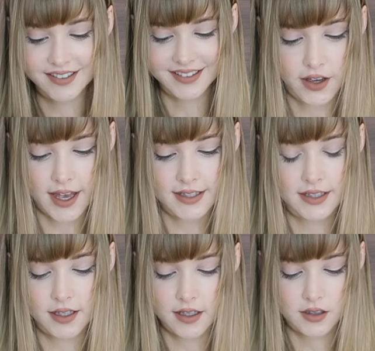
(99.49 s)
So it
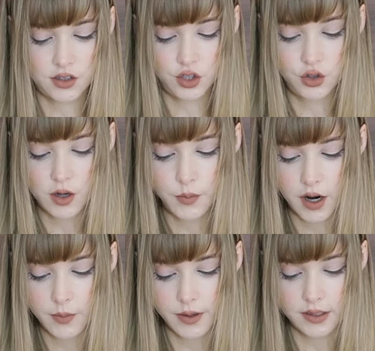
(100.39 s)
has two
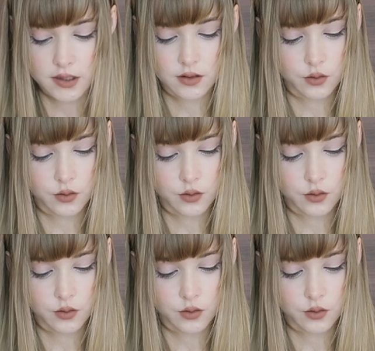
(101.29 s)
compartments.